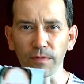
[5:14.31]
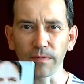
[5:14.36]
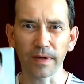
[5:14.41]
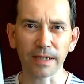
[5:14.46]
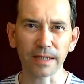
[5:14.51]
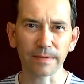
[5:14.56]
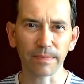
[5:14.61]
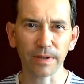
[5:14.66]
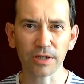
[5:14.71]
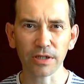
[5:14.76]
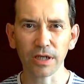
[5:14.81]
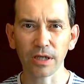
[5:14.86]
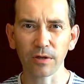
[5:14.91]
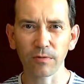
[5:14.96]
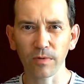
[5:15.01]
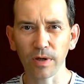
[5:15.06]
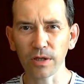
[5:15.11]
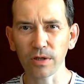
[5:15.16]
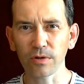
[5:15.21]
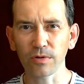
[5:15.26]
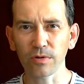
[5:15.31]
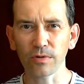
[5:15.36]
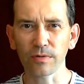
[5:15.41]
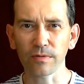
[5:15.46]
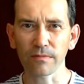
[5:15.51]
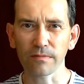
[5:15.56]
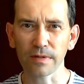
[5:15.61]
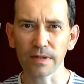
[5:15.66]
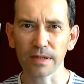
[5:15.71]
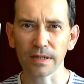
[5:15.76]
especially when you
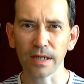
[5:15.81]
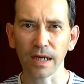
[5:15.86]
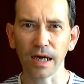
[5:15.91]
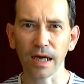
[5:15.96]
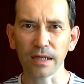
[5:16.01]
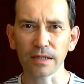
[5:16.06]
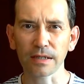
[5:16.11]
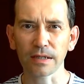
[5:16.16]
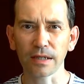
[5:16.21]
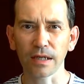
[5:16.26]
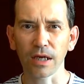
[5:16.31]
start